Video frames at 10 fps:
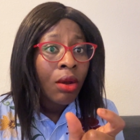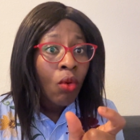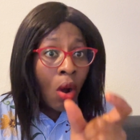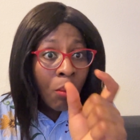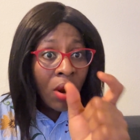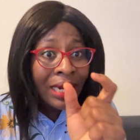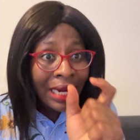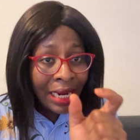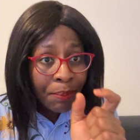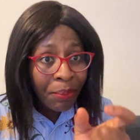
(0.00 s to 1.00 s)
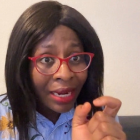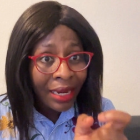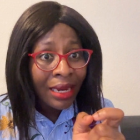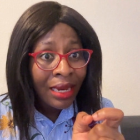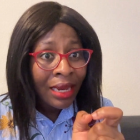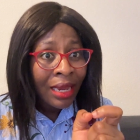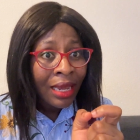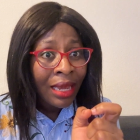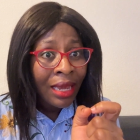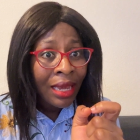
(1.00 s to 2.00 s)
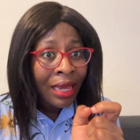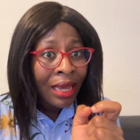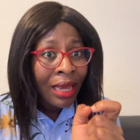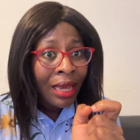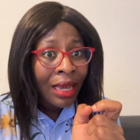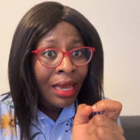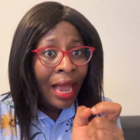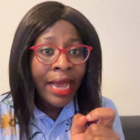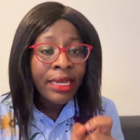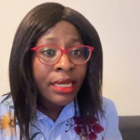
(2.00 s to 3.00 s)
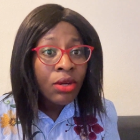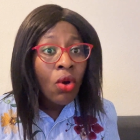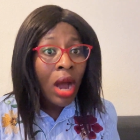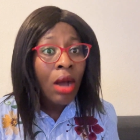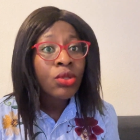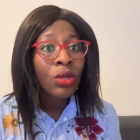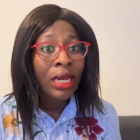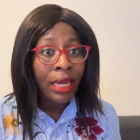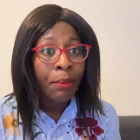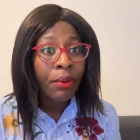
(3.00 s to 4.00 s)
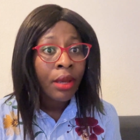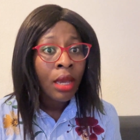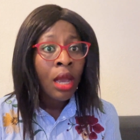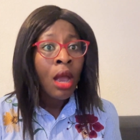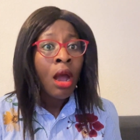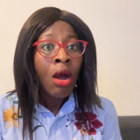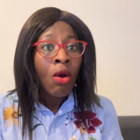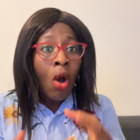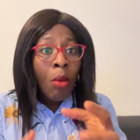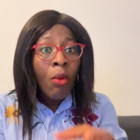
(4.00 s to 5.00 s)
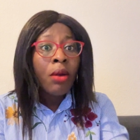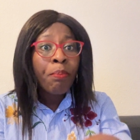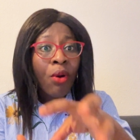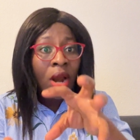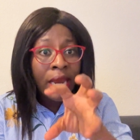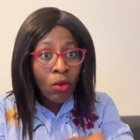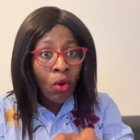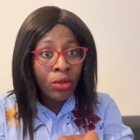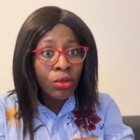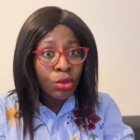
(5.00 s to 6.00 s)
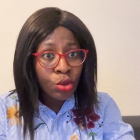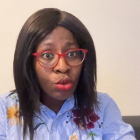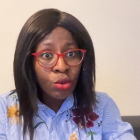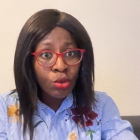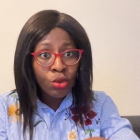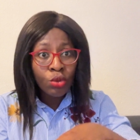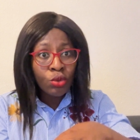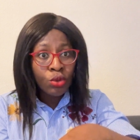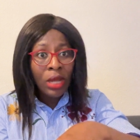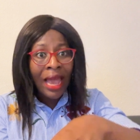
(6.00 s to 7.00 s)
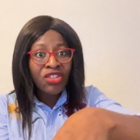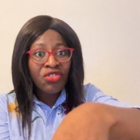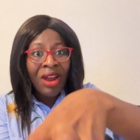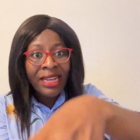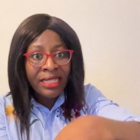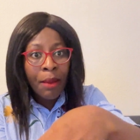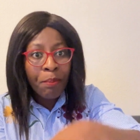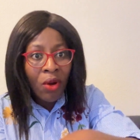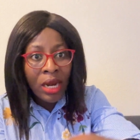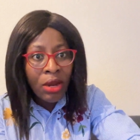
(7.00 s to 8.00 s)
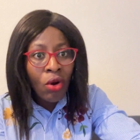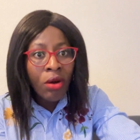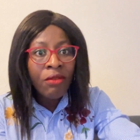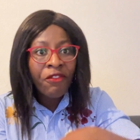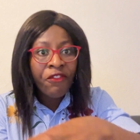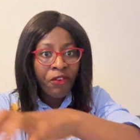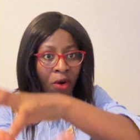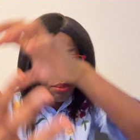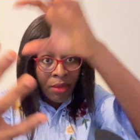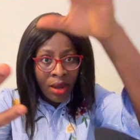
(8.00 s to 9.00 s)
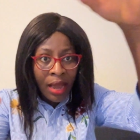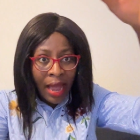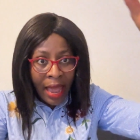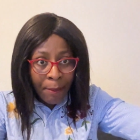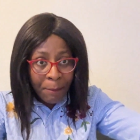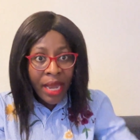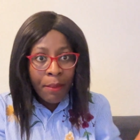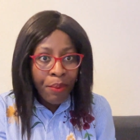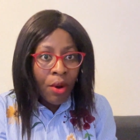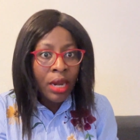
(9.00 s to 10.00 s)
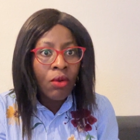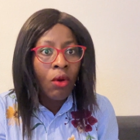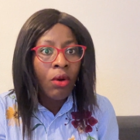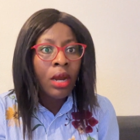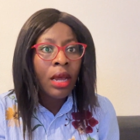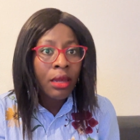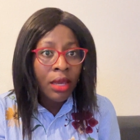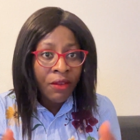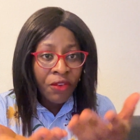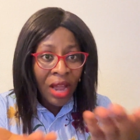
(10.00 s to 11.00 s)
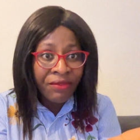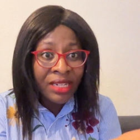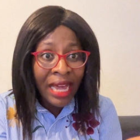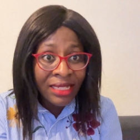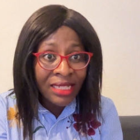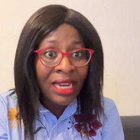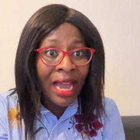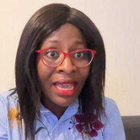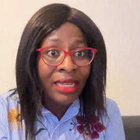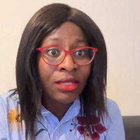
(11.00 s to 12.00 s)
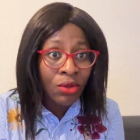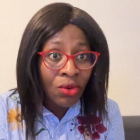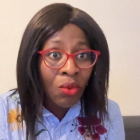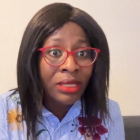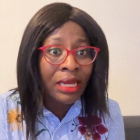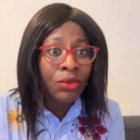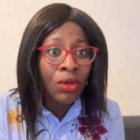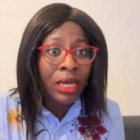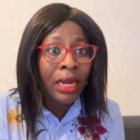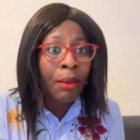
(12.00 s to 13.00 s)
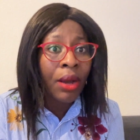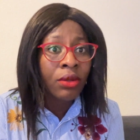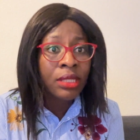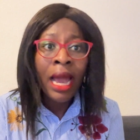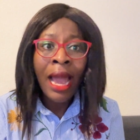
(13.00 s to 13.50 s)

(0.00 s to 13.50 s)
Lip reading: Common clipping. I didn't know how to clip. Common polygon, to extract a polygon from a big polygon. If you have done GIS, you know what I'm talking about.